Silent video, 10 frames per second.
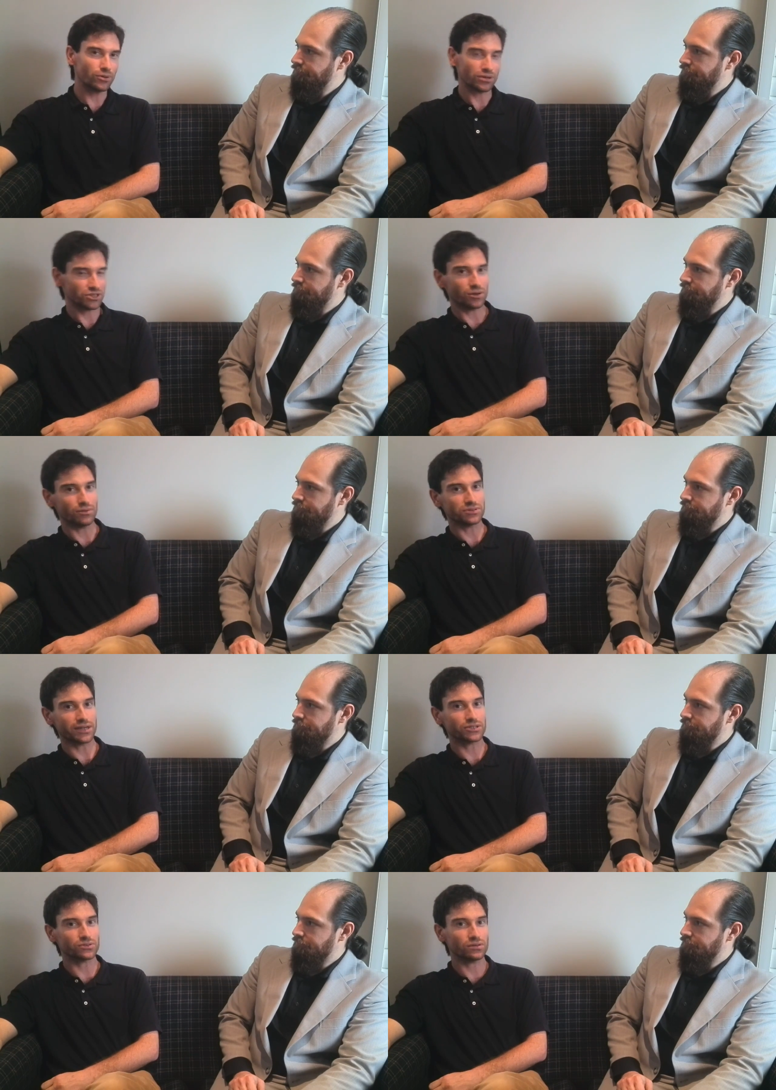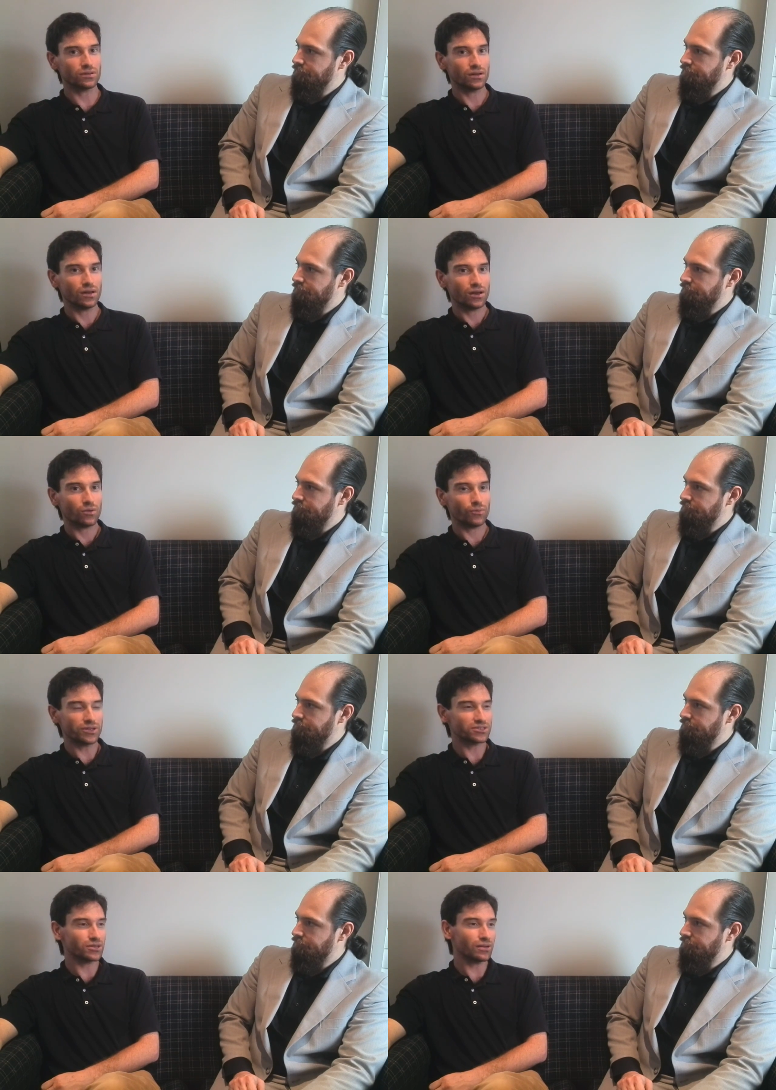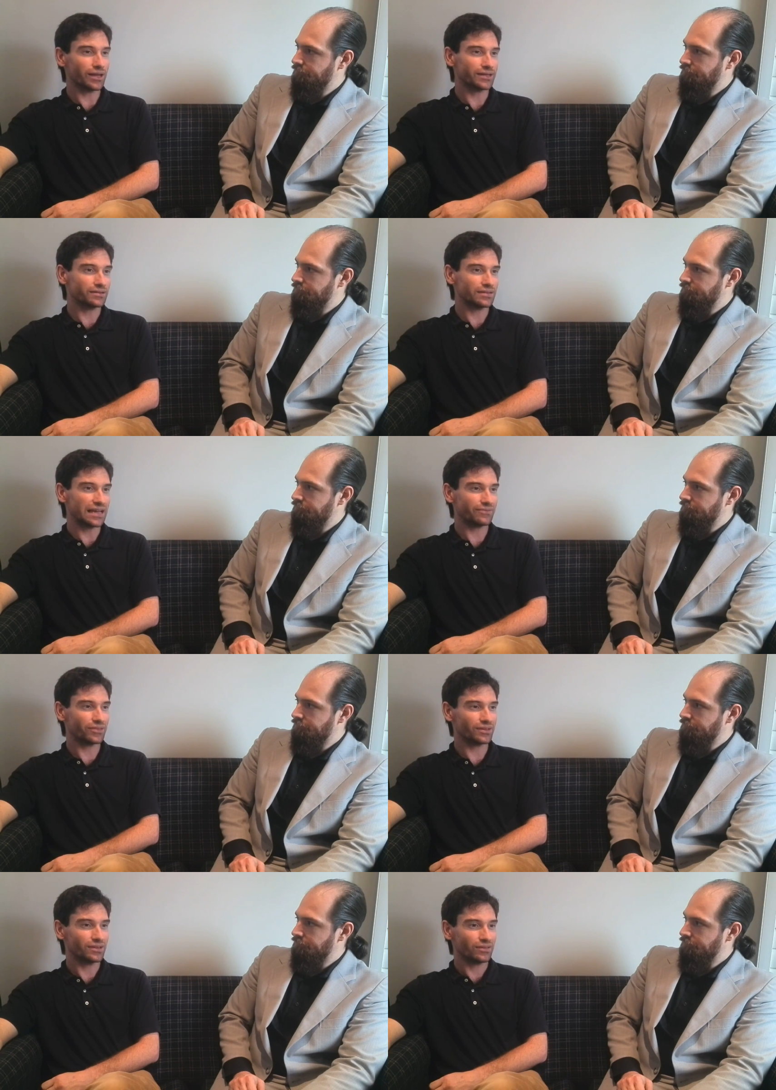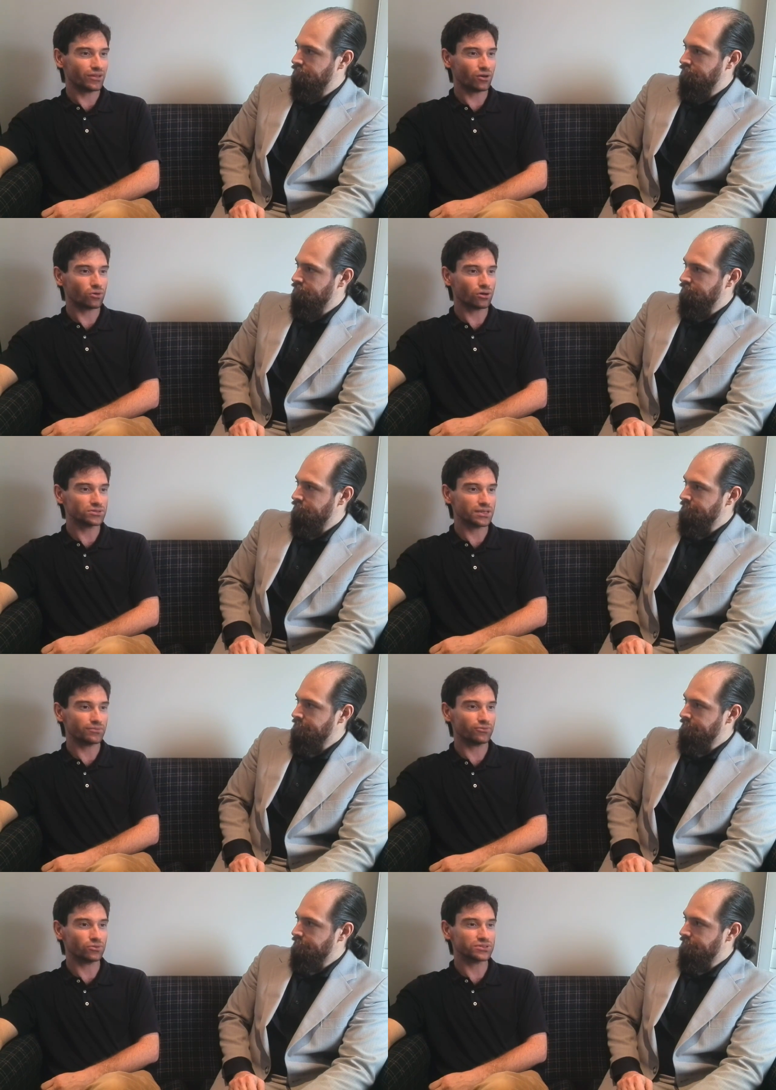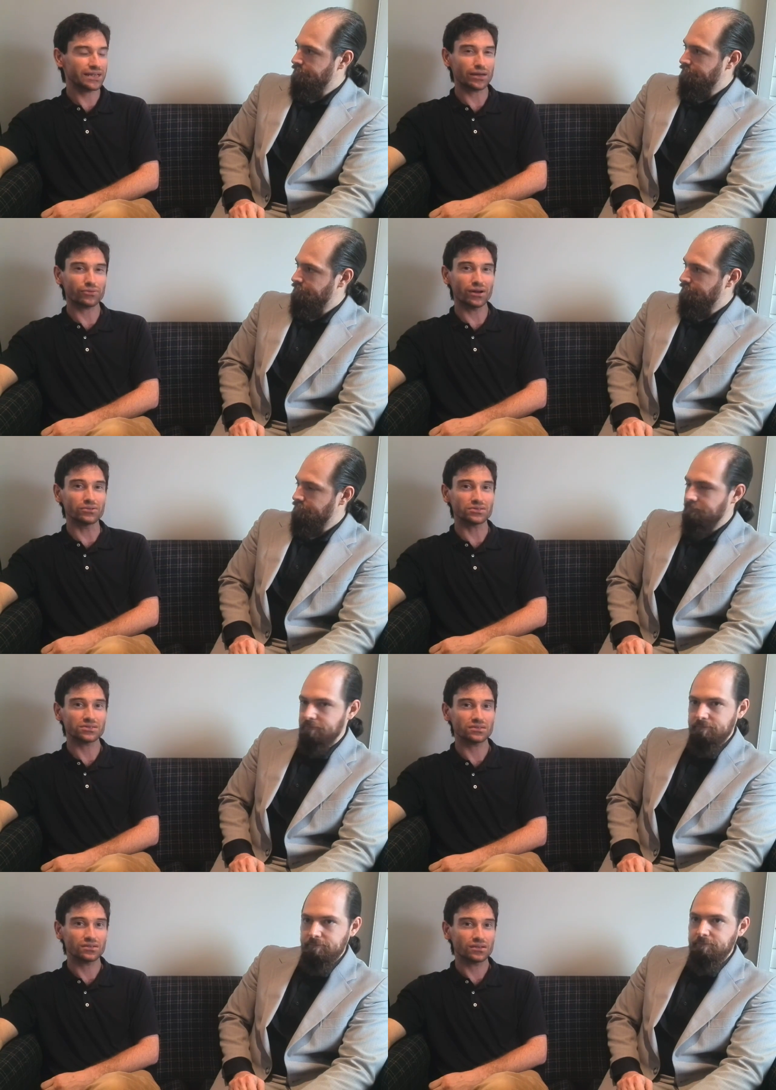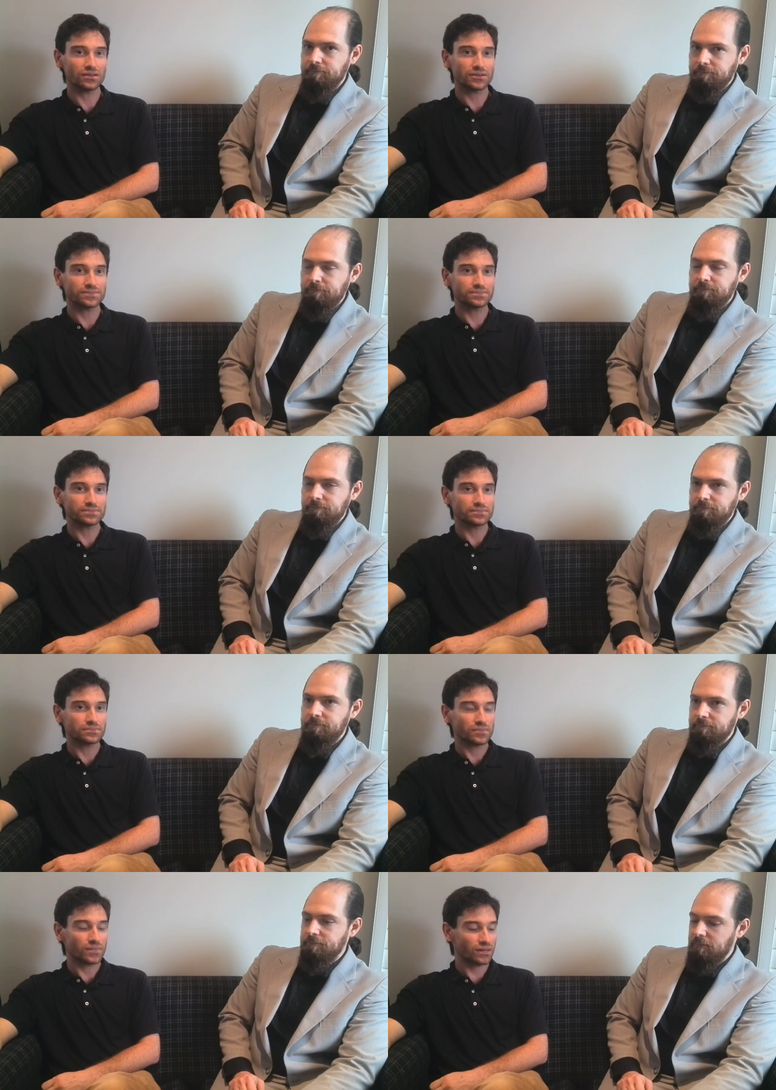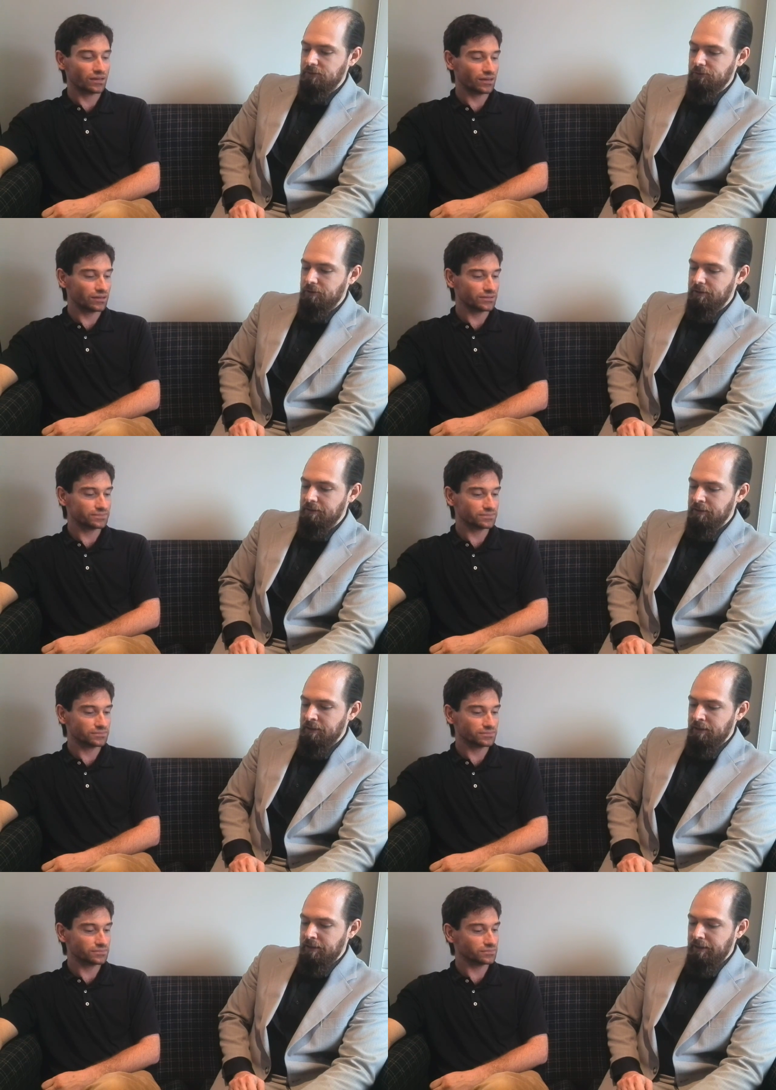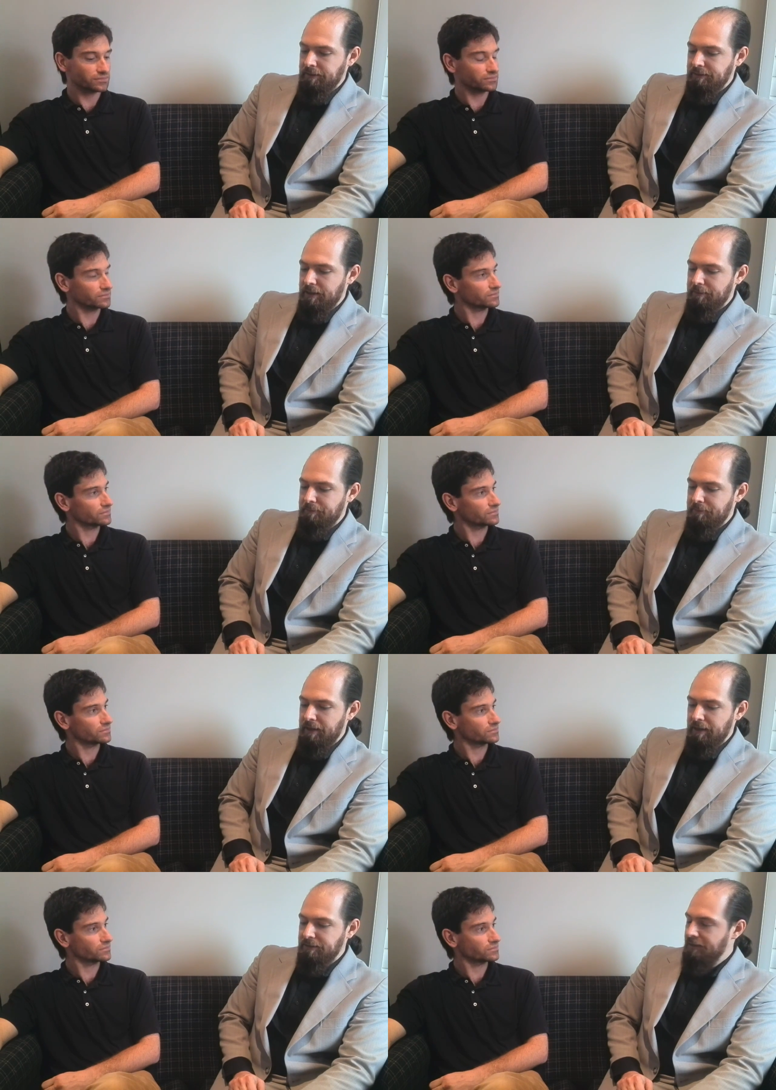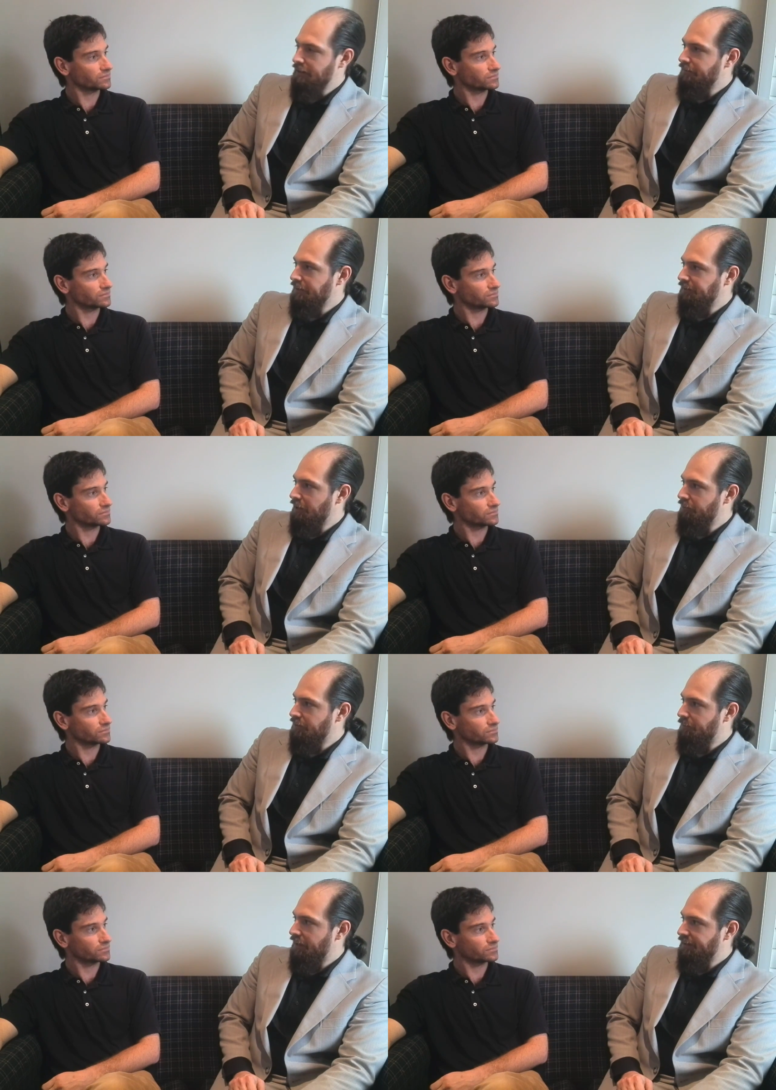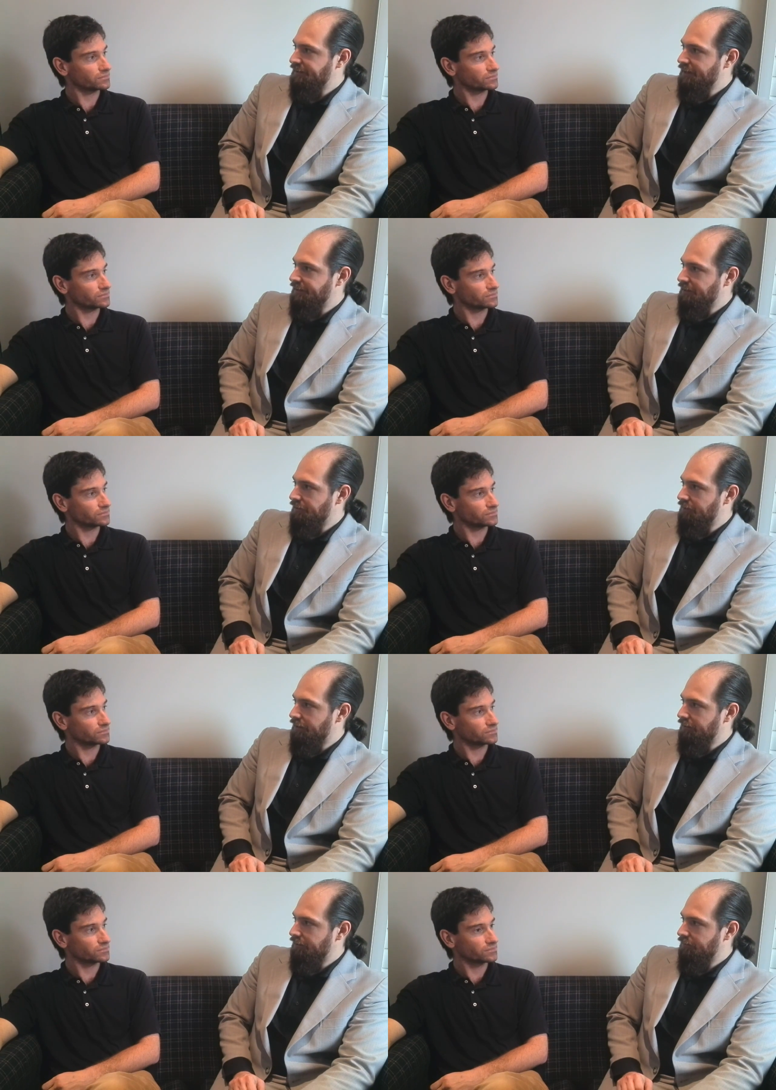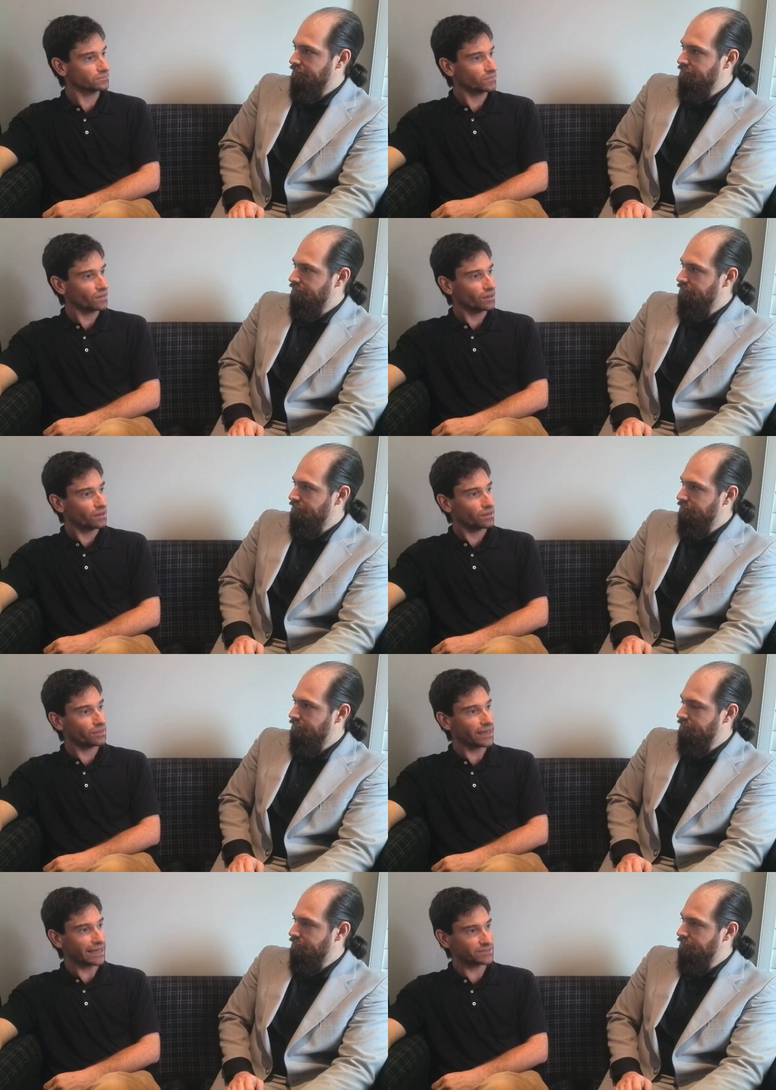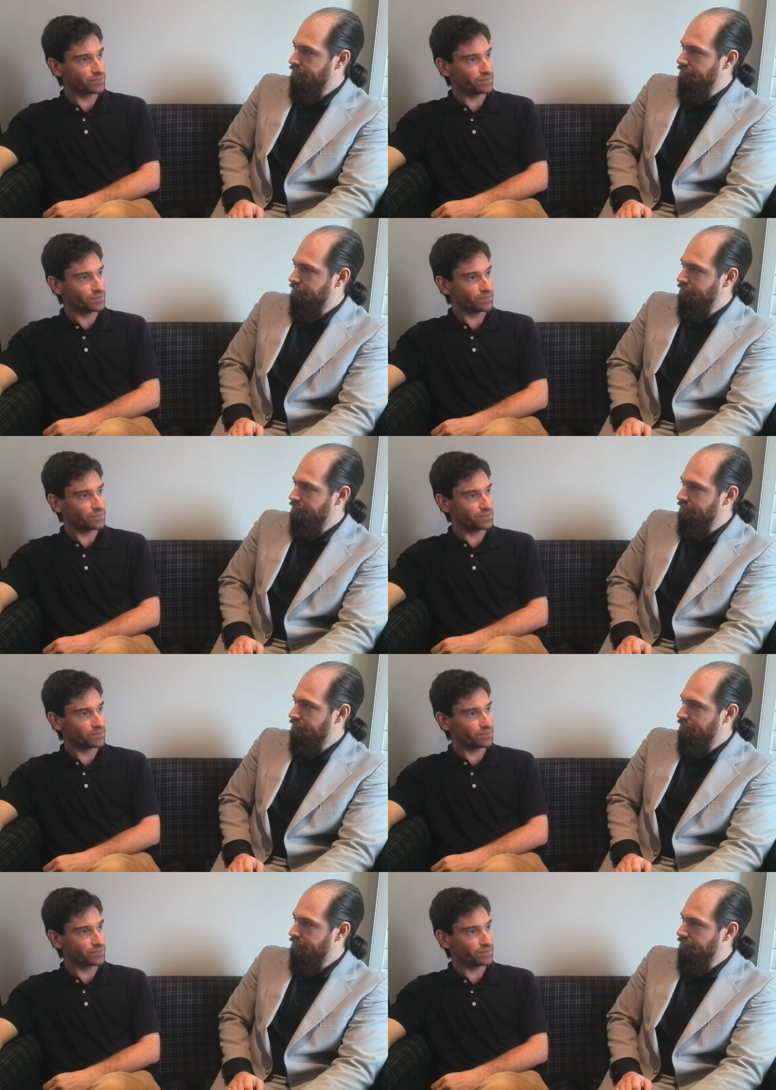Speaker 1: who are homosexual we just don't like it to have the, the whole concept forced down our throats. Mm, mm,
Speaker 2: that's right. And um, how did the event go in the past years that you've done it?
Speaker 1: There has